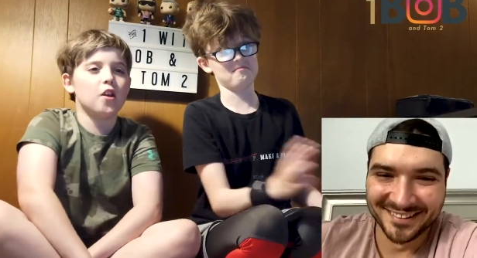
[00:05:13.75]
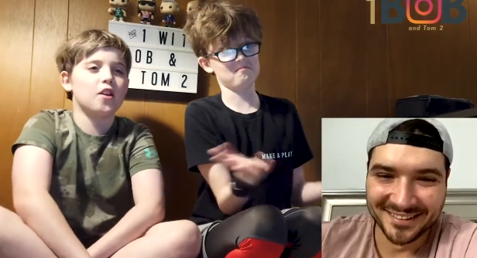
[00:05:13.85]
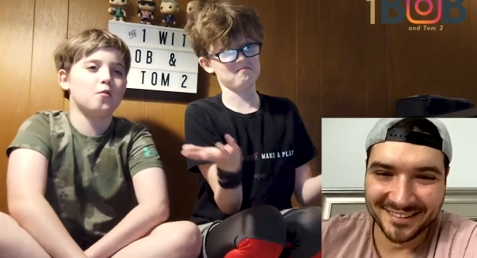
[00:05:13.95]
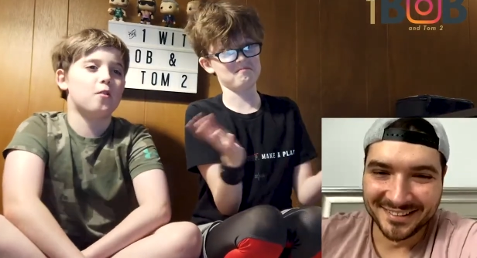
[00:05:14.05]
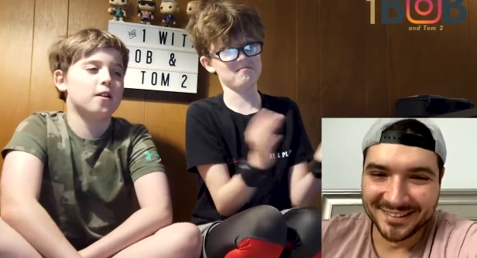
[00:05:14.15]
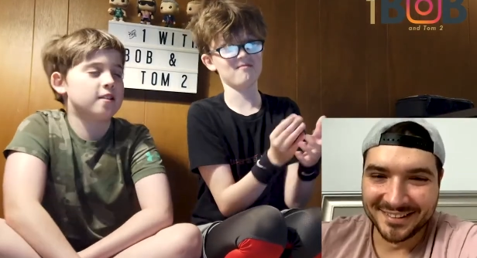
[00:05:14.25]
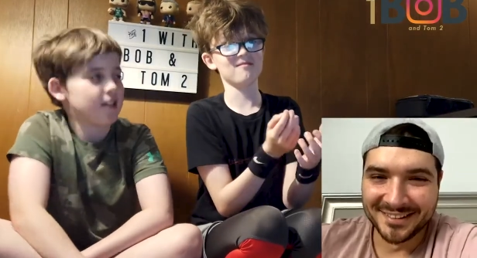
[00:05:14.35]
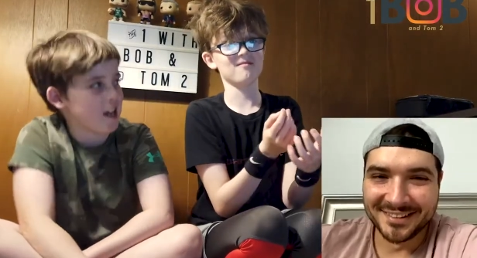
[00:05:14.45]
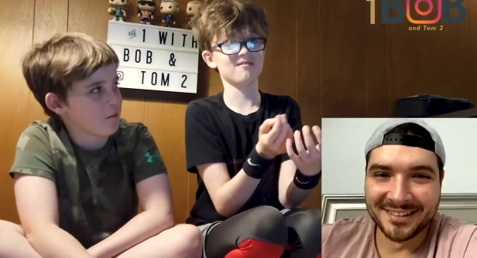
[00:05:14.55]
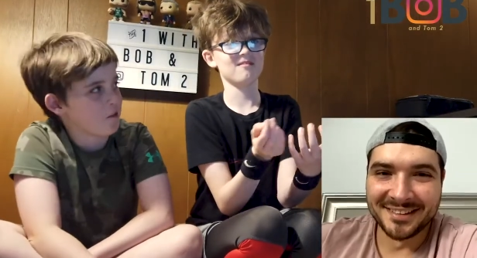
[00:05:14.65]
Speaker 1: really
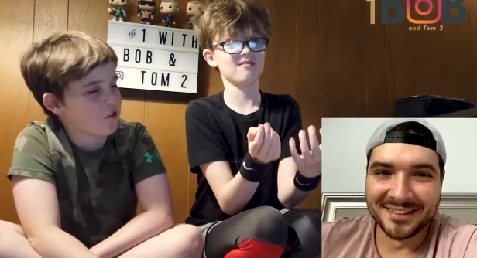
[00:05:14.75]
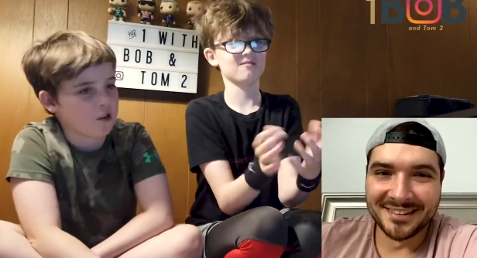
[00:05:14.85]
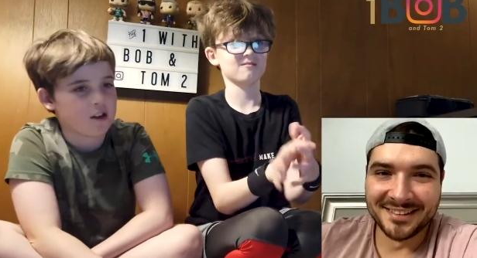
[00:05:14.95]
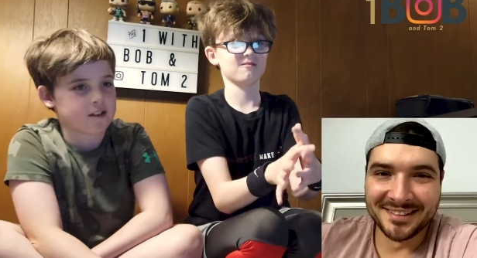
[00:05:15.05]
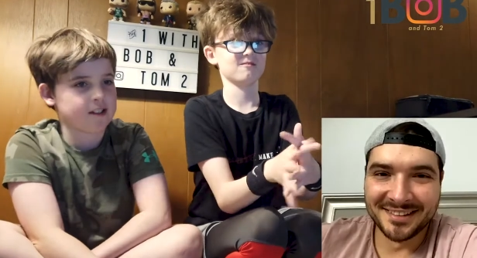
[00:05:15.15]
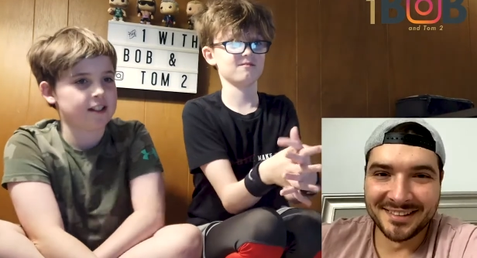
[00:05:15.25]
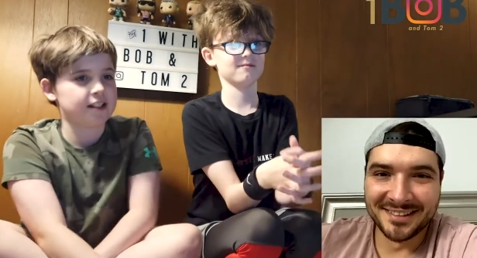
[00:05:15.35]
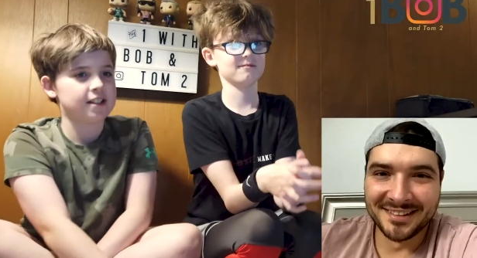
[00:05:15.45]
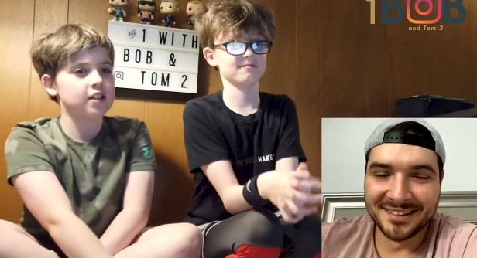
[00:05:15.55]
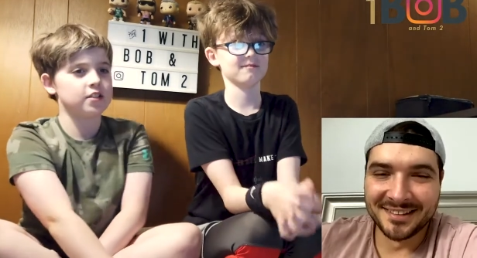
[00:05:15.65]
wants Animal
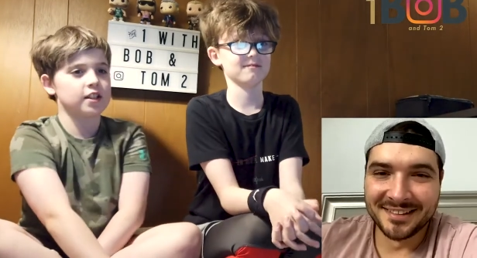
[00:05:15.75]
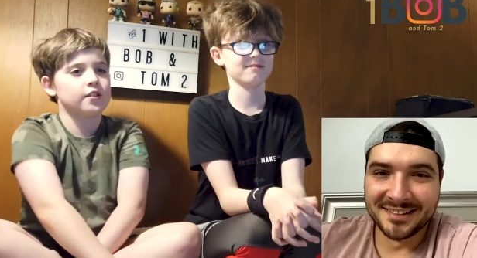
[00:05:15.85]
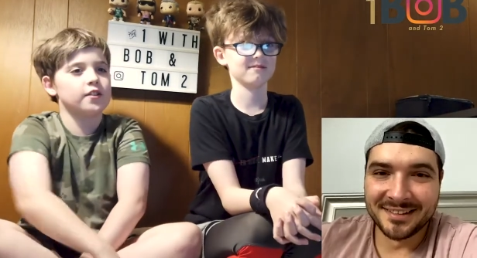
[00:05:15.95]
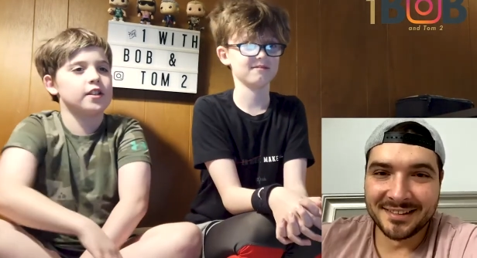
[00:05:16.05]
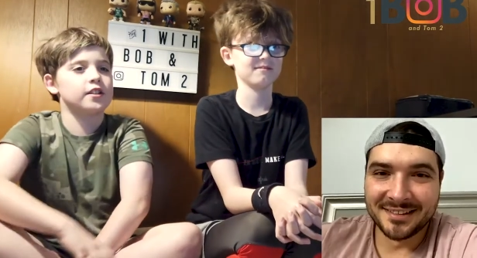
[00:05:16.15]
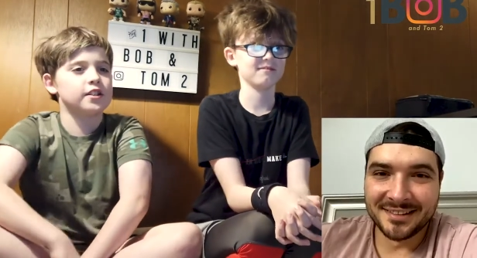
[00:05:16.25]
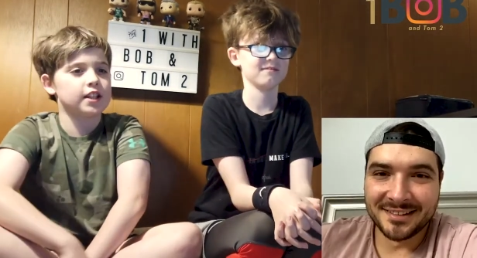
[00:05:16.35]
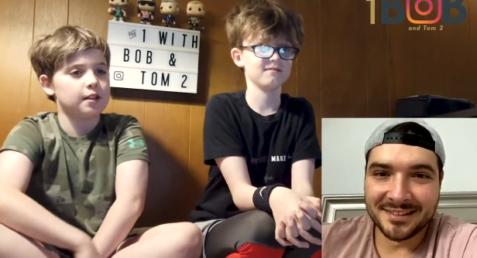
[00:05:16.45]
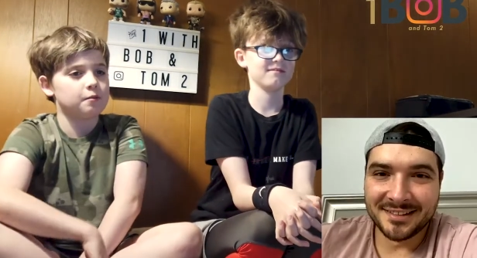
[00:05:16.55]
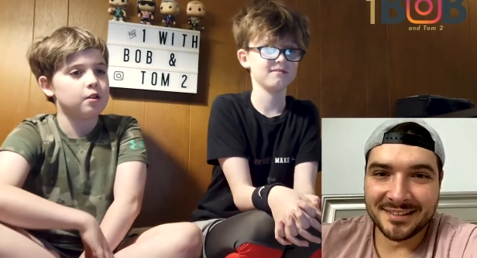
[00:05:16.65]
Crossing. It sounds like a really
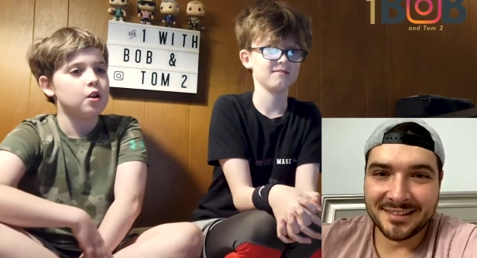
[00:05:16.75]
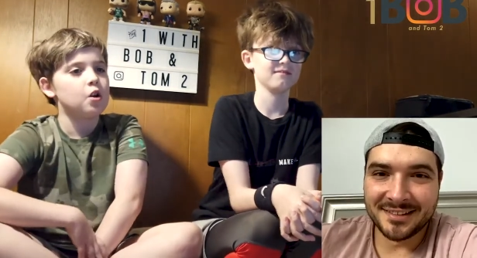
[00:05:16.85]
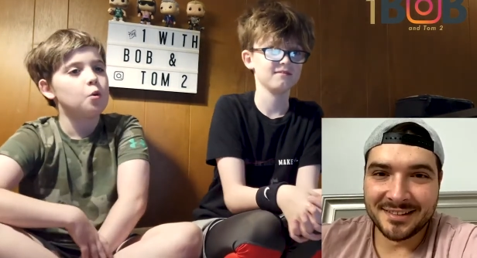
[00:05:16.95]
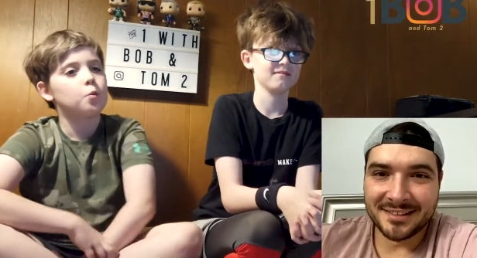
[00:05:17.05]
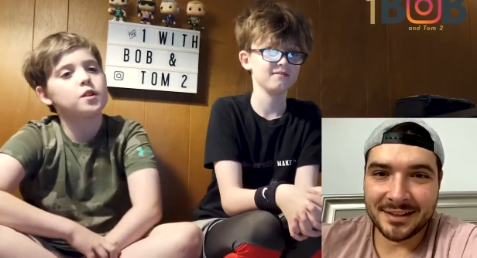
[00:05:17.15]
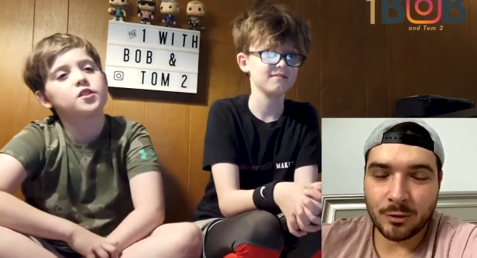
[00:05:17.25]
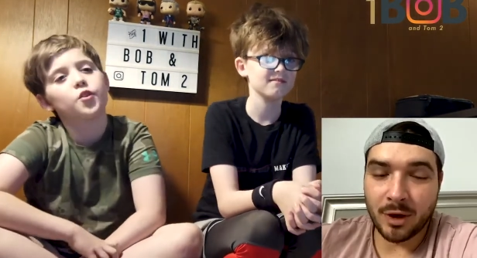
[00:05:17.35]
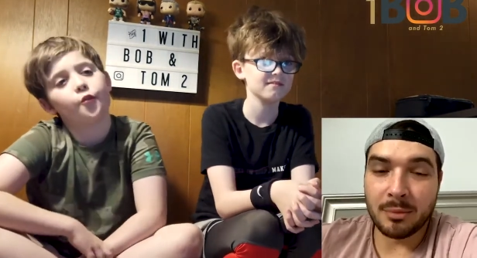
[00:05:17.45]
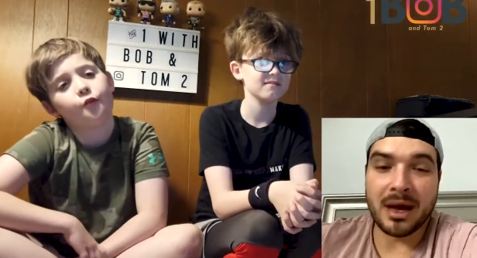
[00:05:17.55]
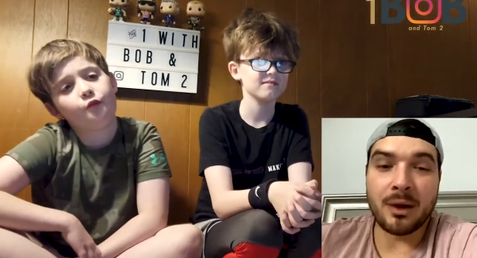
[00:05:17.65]
good game.
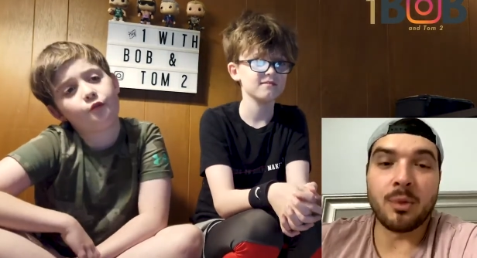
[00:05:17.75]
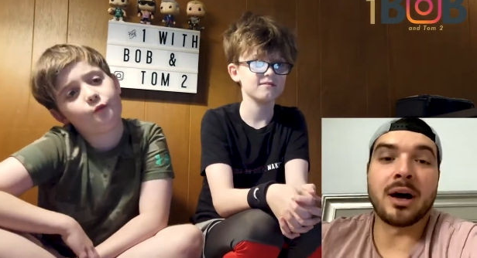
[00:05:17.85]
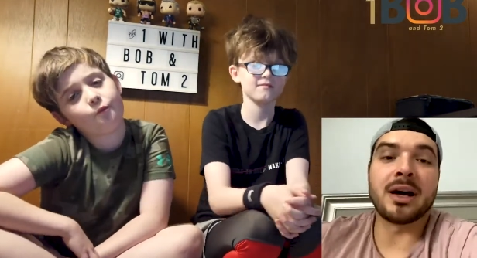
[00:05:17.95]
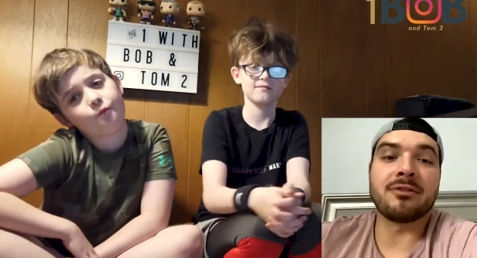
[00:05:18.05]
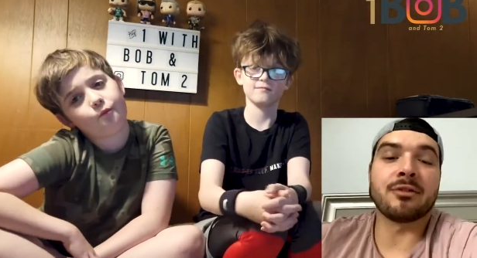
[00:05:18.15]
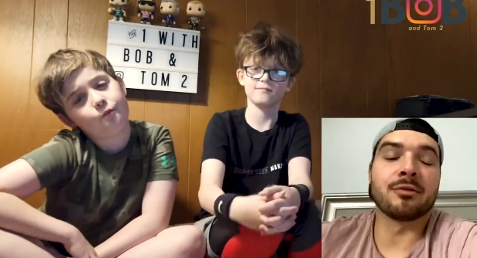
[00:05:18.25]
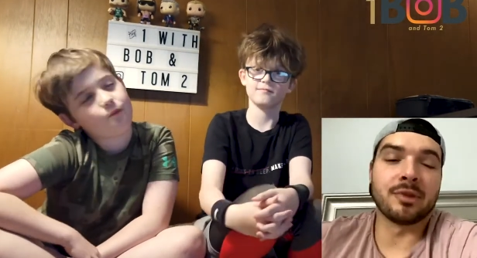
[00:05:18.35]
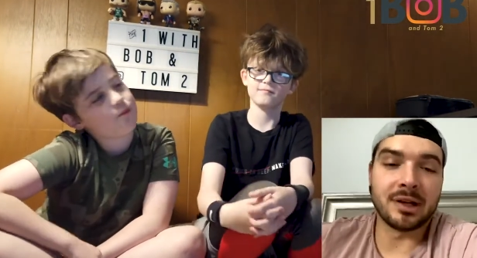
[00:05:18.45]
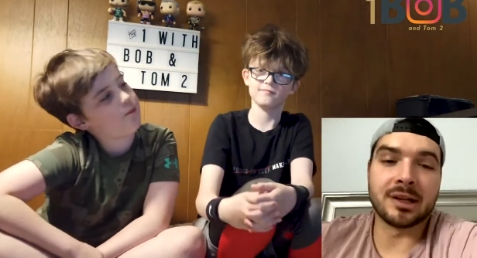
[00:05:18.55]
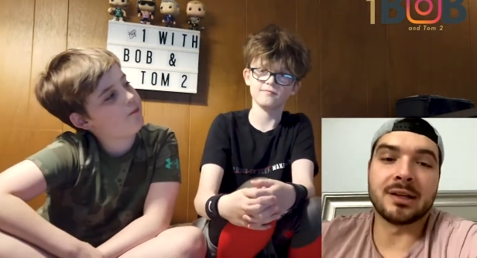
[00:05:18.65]
Speaker 2: Well, my wife
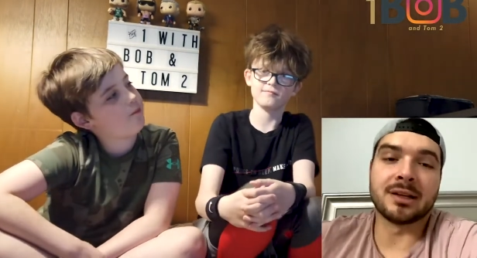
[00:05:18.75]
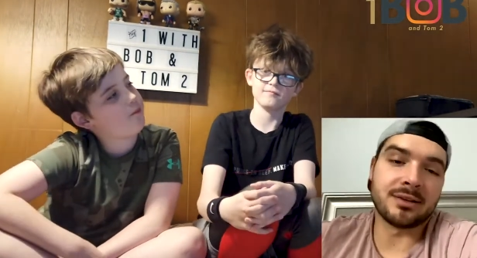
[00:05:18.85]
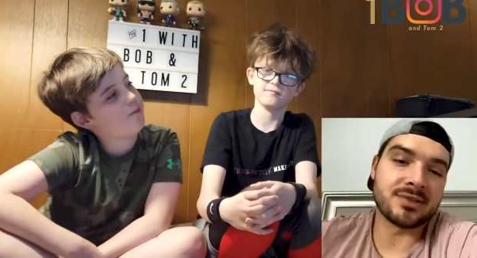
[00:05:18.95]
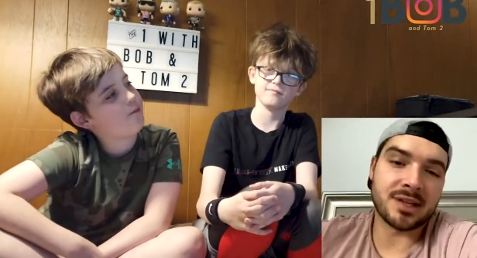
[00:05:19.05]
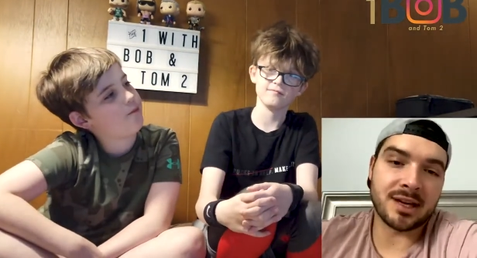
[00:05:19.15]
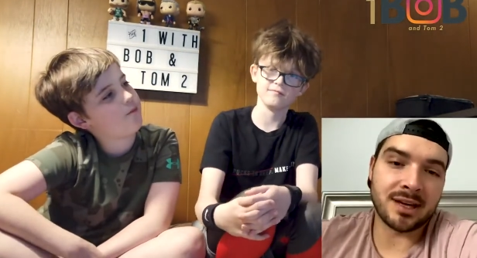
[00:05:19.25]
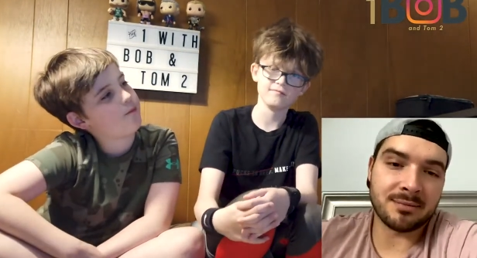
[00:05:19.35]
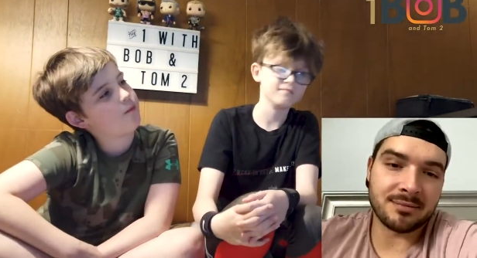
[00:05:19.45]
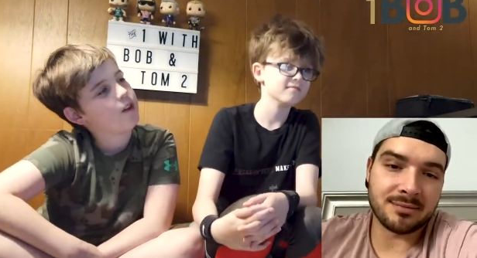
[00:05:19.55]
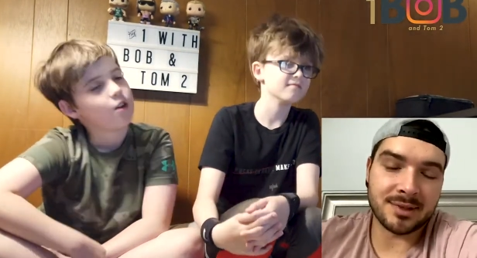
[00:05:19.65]
really loves the
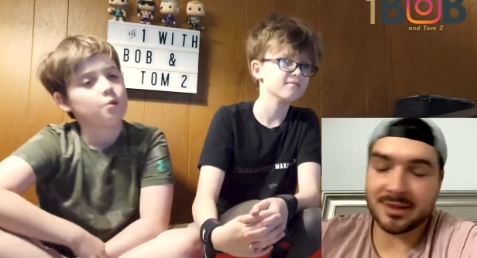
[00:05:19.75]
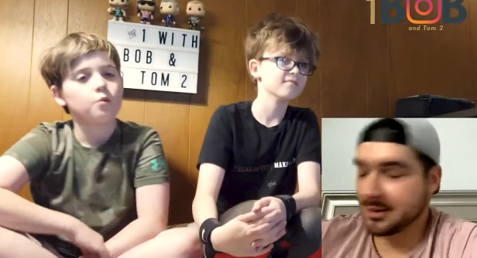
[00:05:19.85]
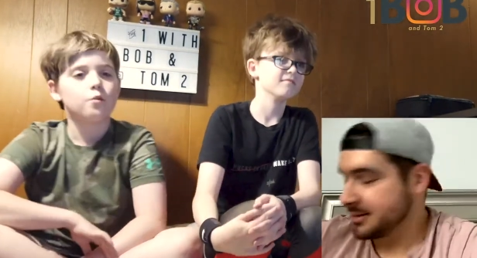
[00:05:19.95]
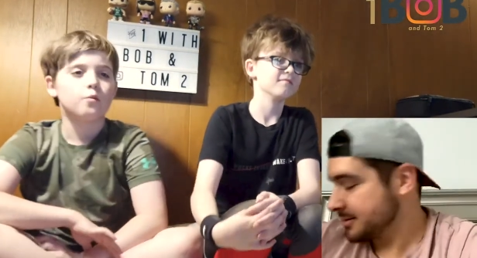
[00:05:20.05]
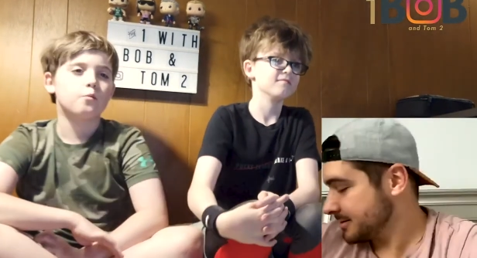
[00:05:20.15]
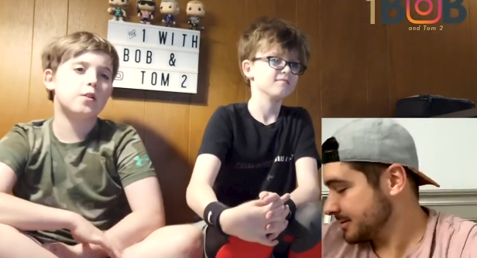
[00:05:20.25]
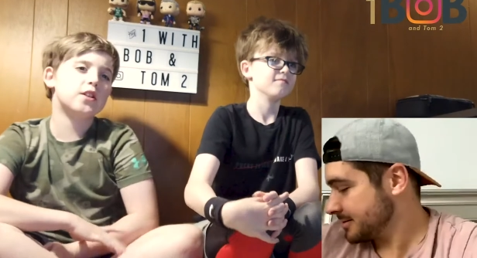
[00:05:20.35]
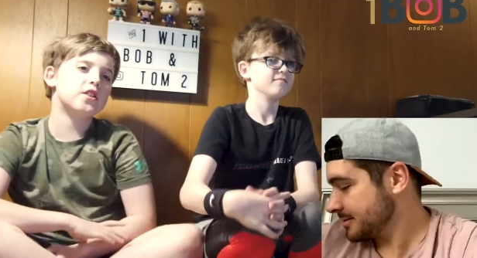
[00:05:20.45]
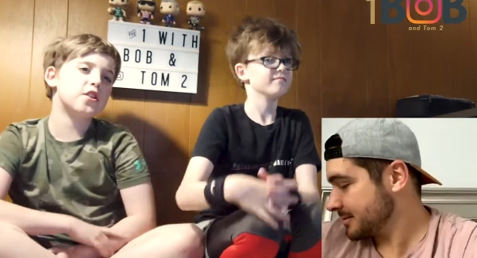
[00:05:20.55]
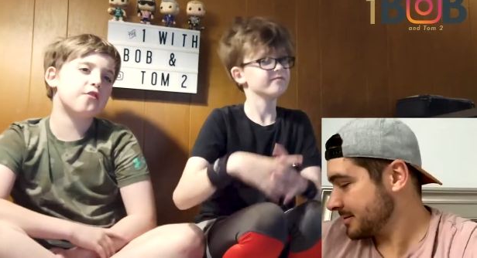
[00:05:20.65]
game.
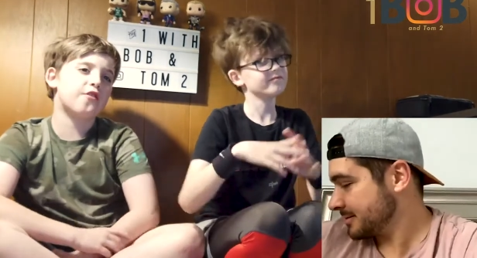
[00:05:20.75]
Speaker 1: What is